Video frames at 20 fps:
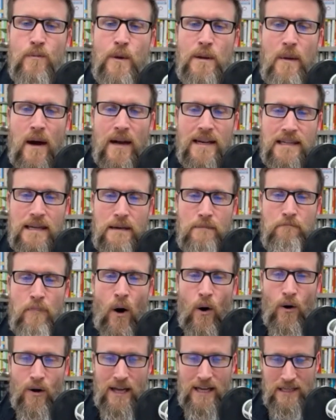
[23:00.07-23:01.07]
might see
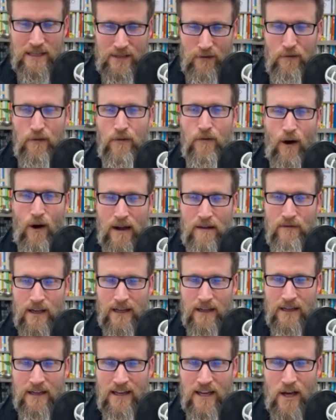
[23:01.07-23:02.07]
pockets of
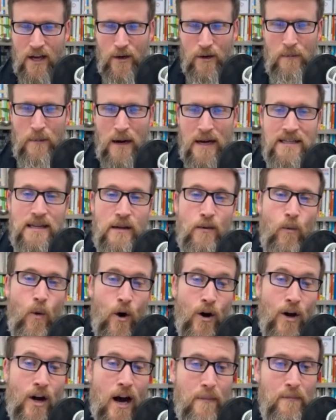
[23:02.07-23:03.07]
thriving. We might see
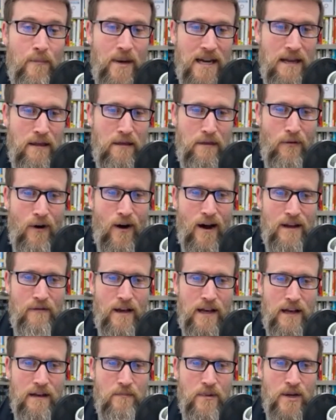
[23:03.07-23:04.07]
one company
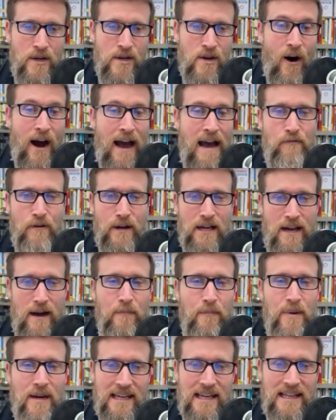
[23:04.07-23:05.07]
thriving, but not every
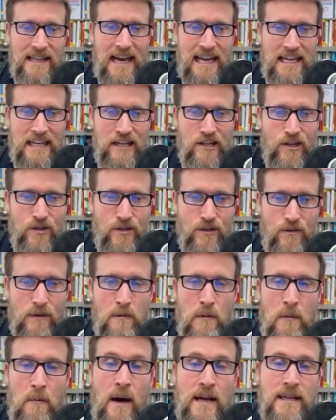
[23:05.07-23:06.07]
company in that industry.
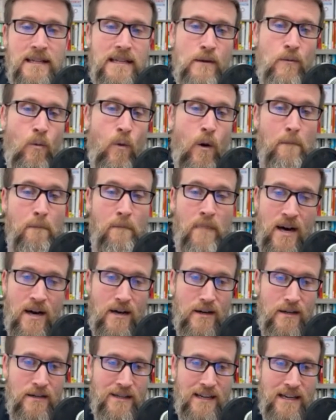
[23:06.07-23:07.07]
We might see one
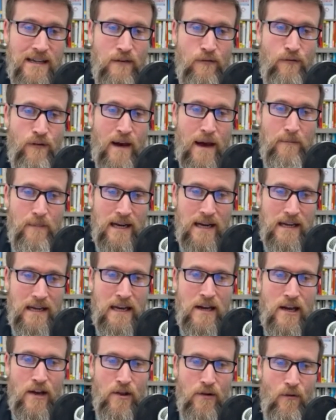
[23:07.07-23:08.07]
person in the family
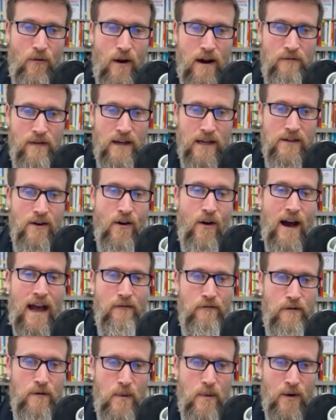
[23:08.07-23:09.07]
thriving, not
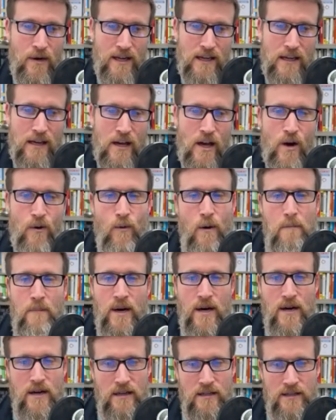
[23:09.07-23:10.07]
everybody. One
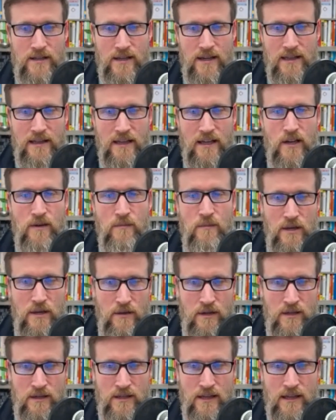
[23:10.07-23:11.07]
person in the
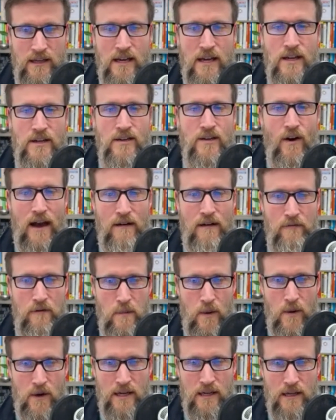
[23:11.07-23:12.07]
community, not
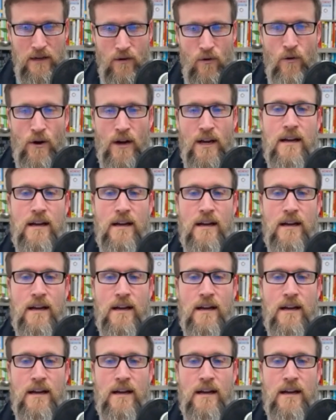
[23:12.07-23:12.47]
everybody. Or a